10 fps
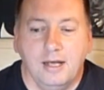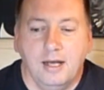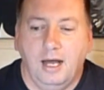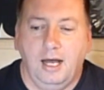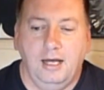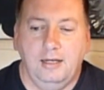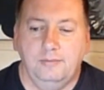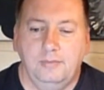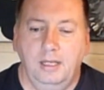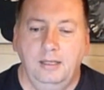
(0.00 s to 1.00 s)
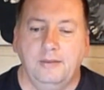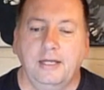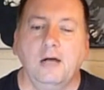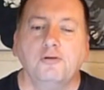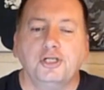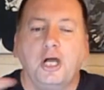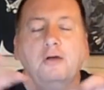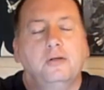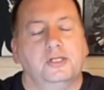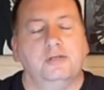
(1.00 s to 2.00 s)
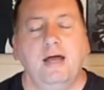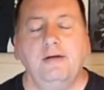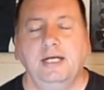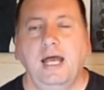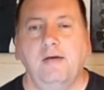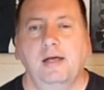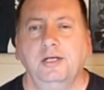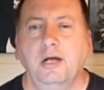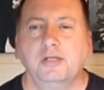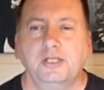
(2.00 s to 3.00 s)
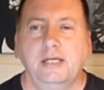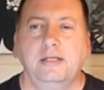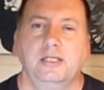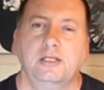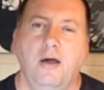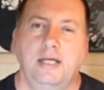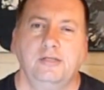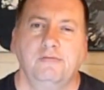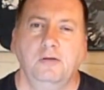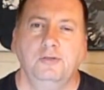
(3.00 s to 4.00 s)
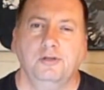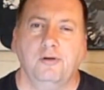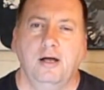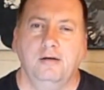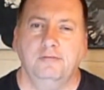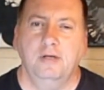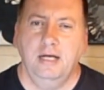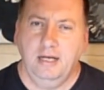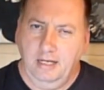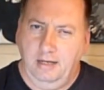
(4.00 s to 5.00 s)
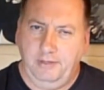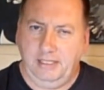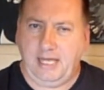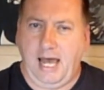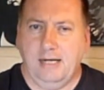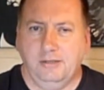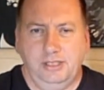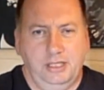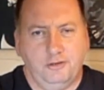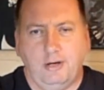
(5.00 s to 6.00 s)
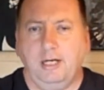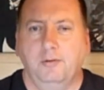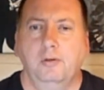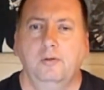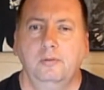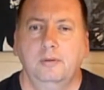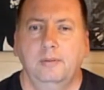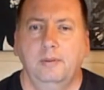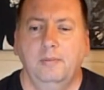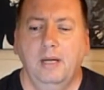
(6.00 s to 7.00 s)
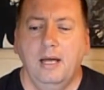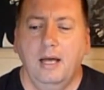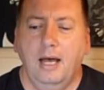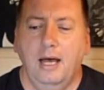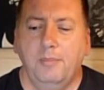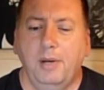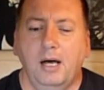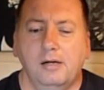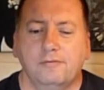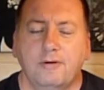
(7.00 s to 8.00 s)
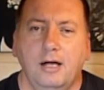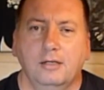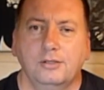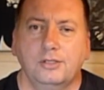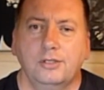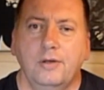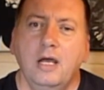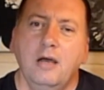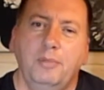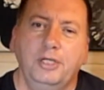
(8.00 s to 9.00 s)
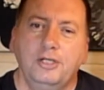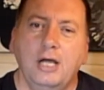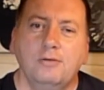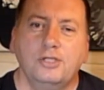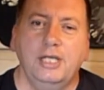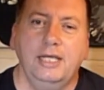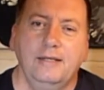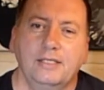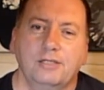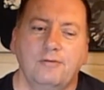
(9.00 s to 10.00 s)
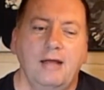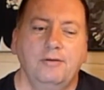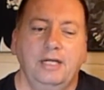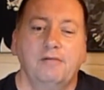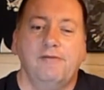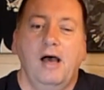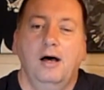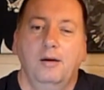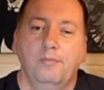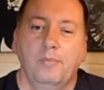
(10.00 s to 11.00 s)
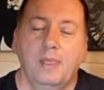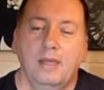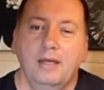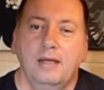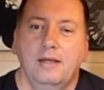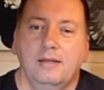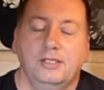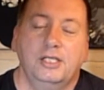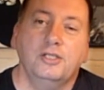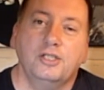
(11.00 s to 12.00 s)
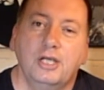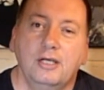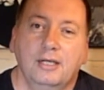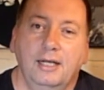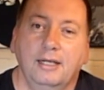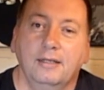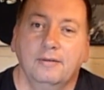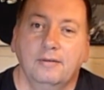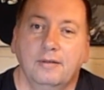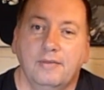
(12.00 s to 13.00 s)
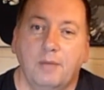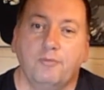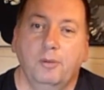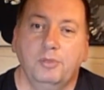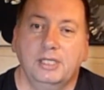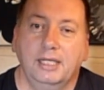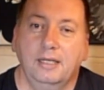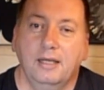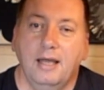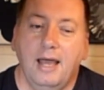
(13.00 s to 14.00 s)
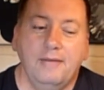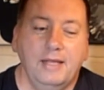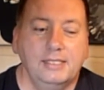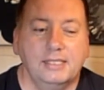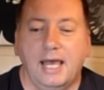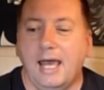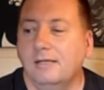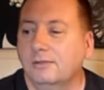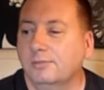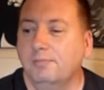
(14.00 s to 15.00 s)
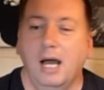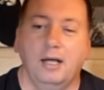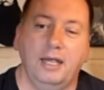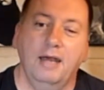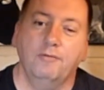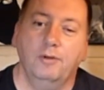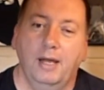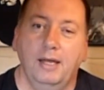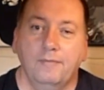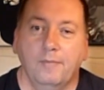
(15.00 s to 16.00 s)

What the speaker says: They don't show you the surrounding area. You know, you see this nice photograph of this house in a tranquil part of France, but you don't see the surrounding farm that's encircling that property, and there's cows, muck everywhere,